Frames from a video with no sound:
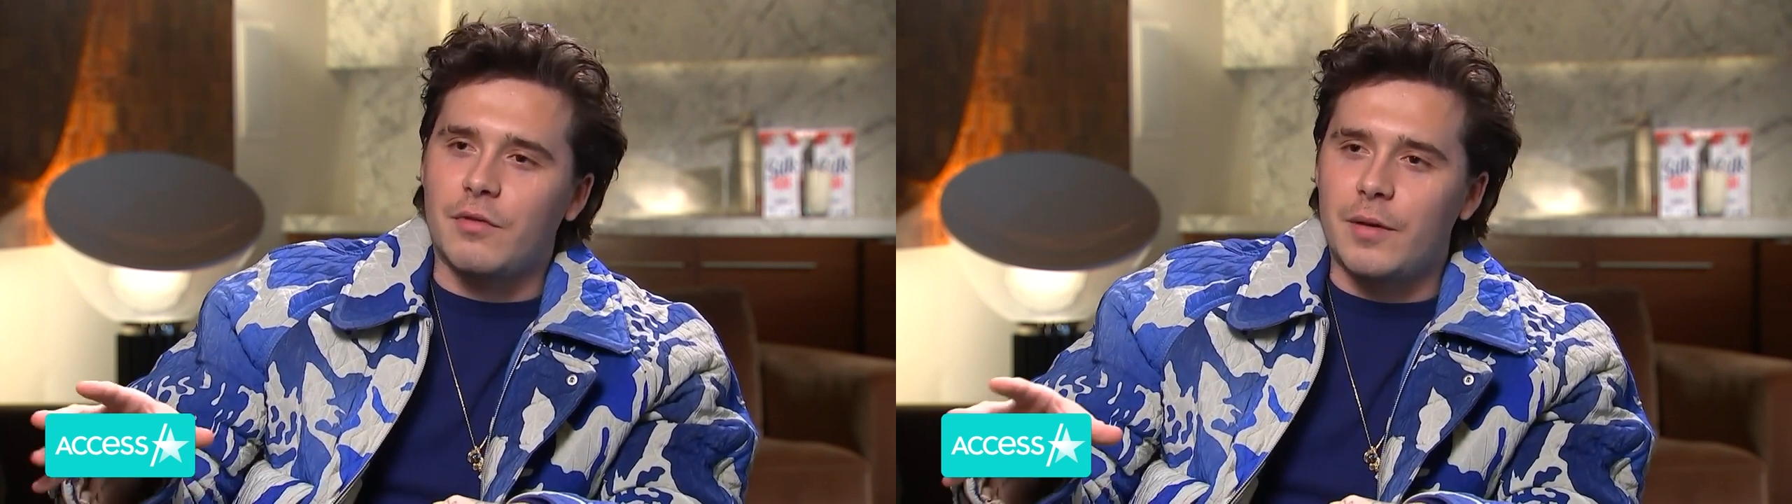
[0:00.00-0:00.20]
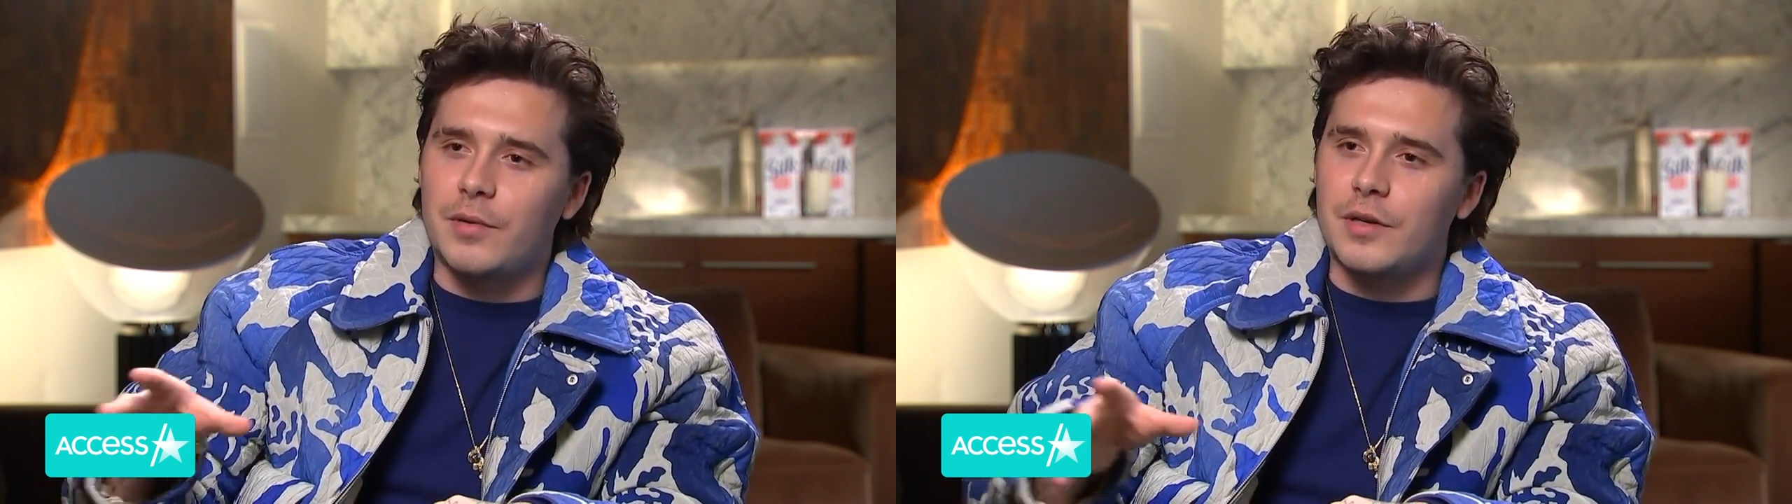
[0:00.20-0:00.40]
the
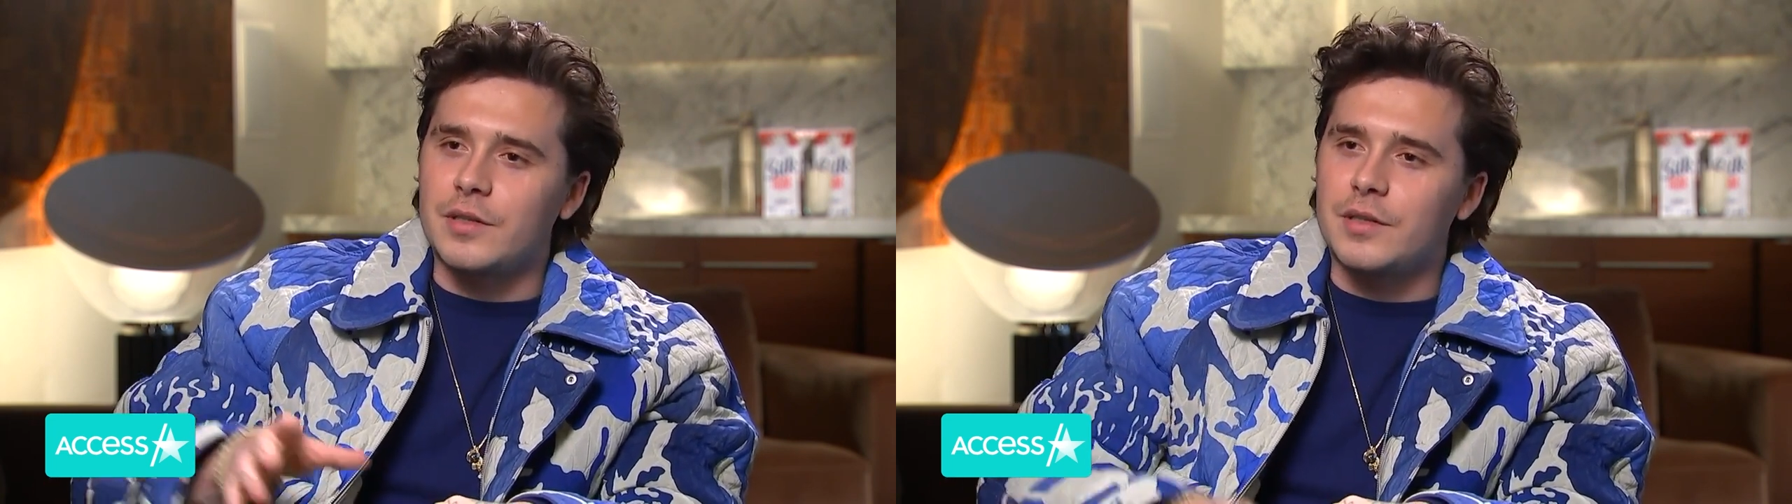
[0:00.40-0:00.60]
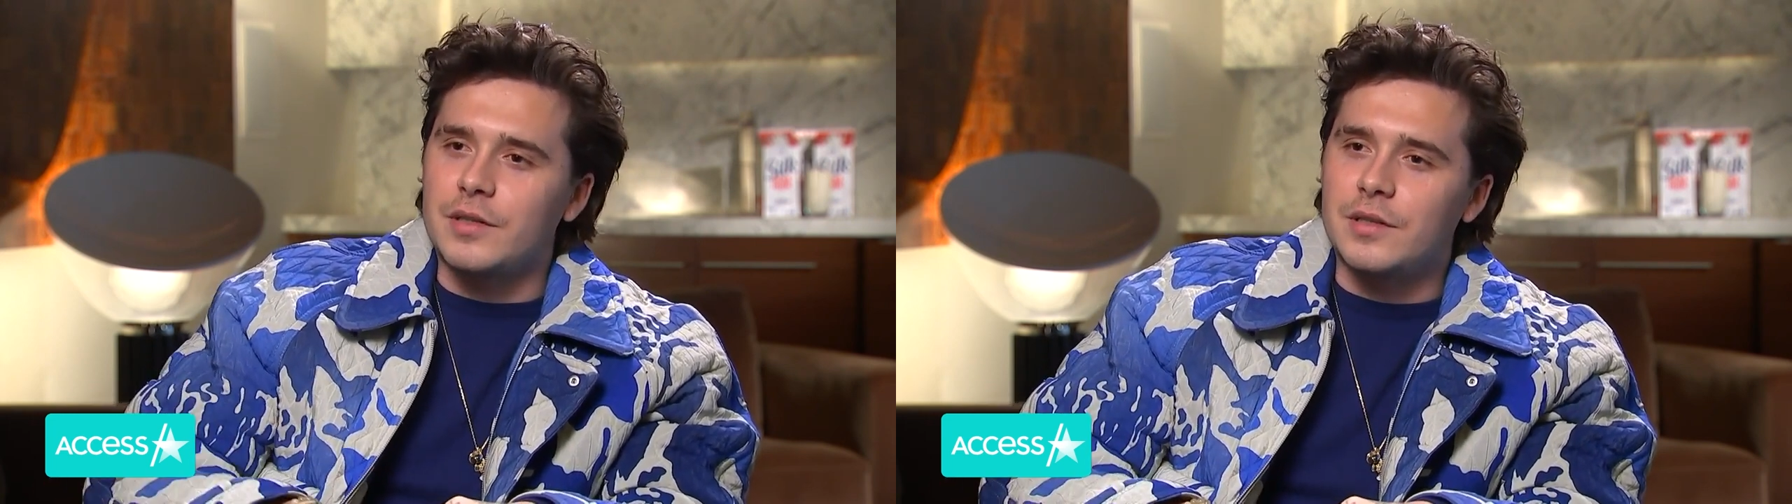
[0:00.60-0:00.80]
right
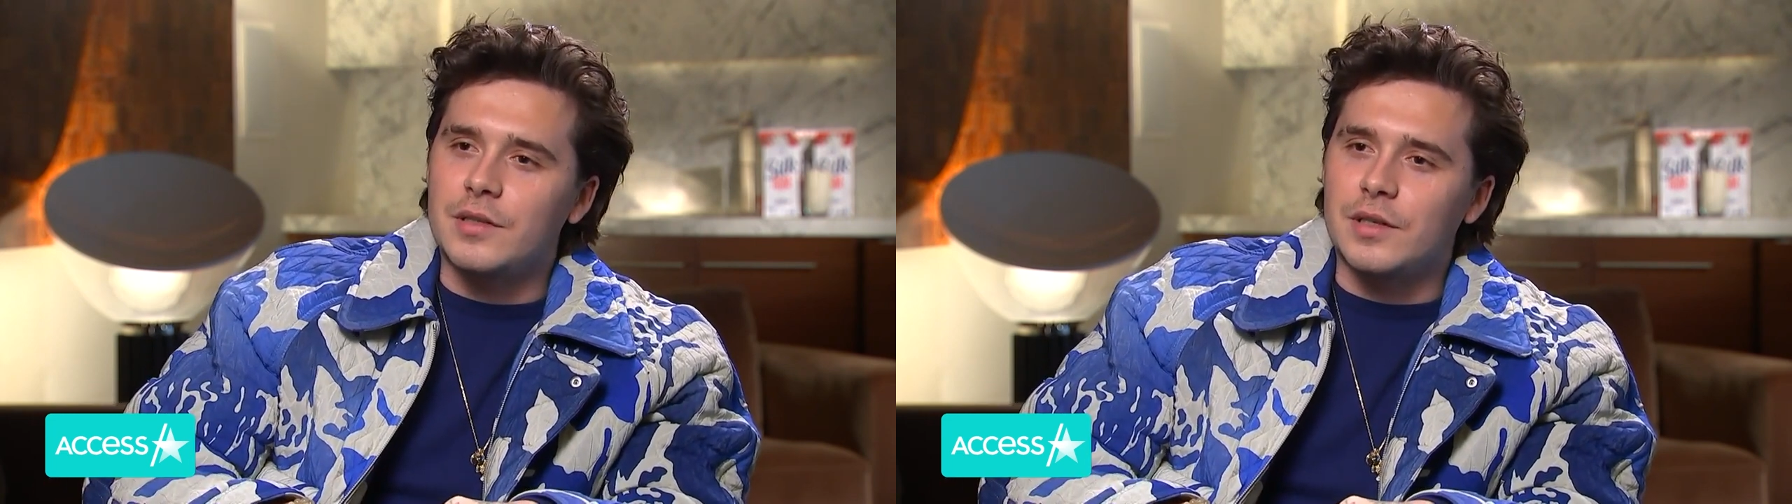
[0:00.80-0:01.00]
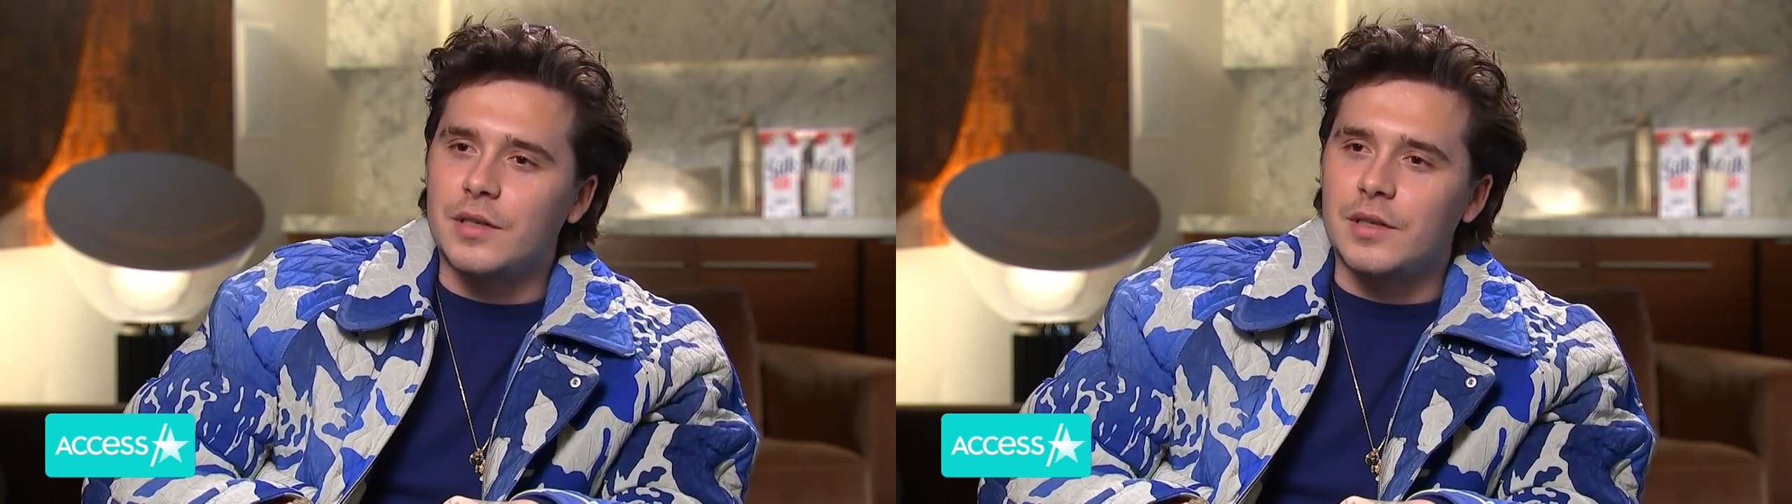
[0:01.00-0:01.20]
person
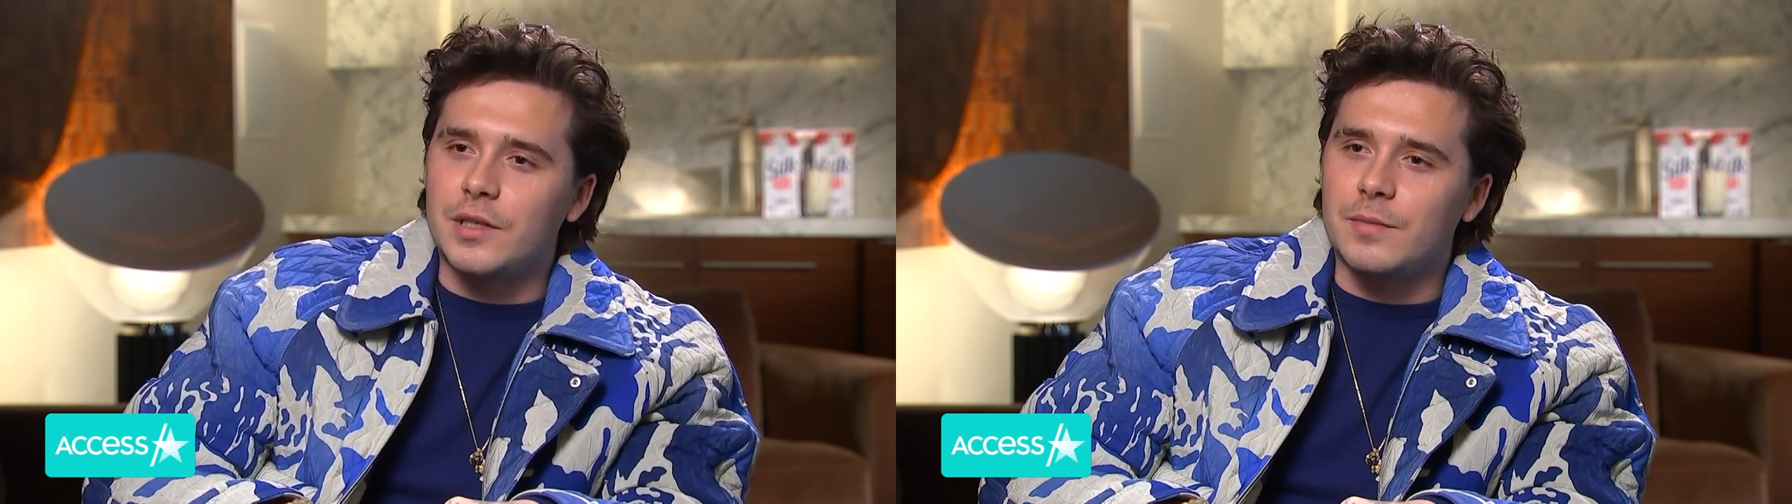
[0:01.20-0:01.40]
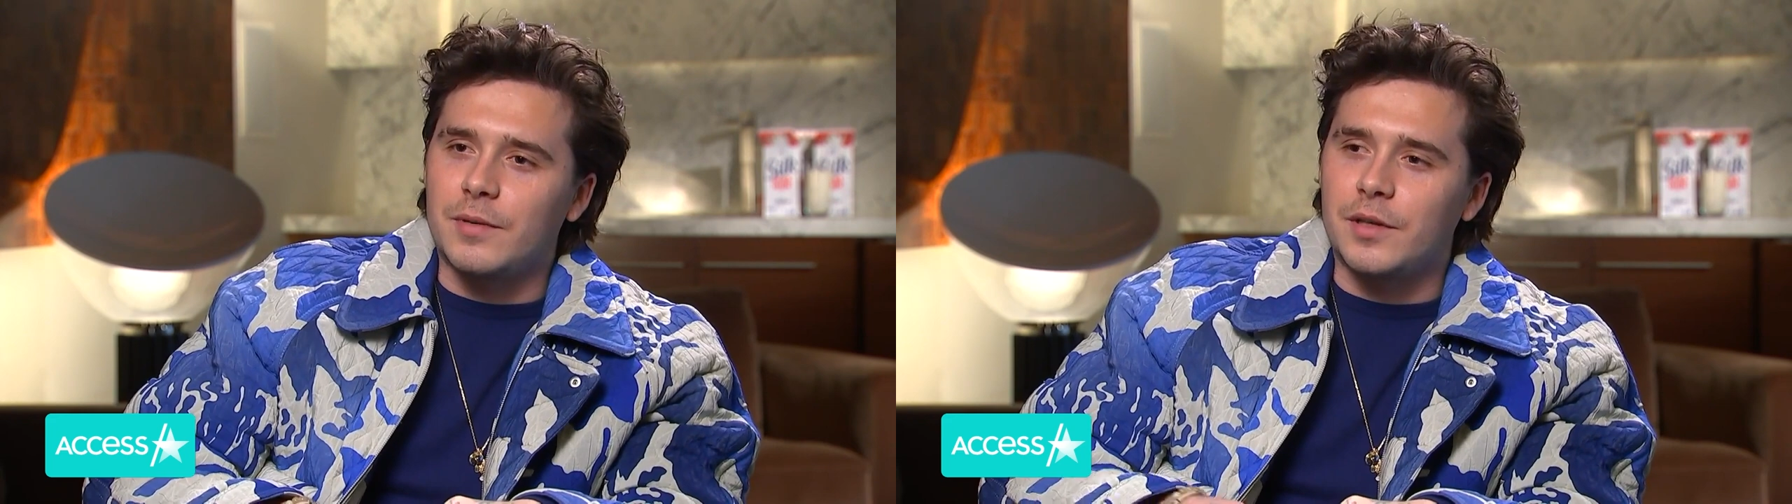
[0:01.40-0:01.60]
to,
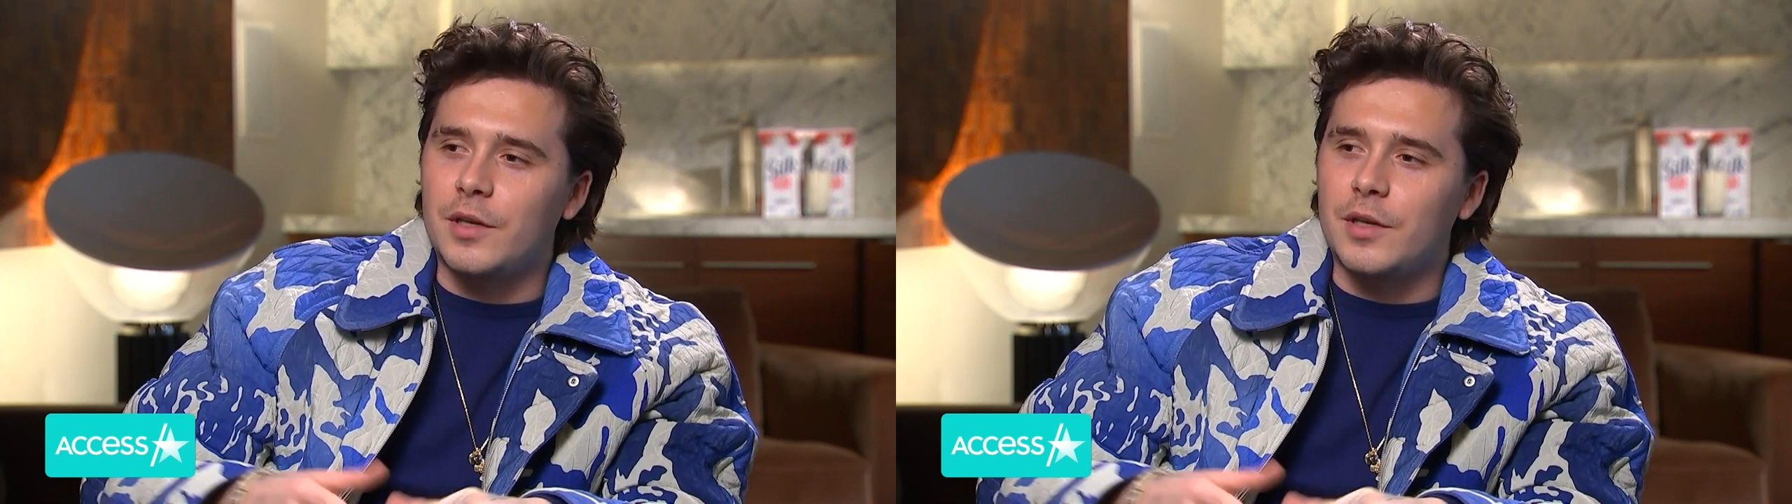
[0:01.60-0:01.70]
but mm.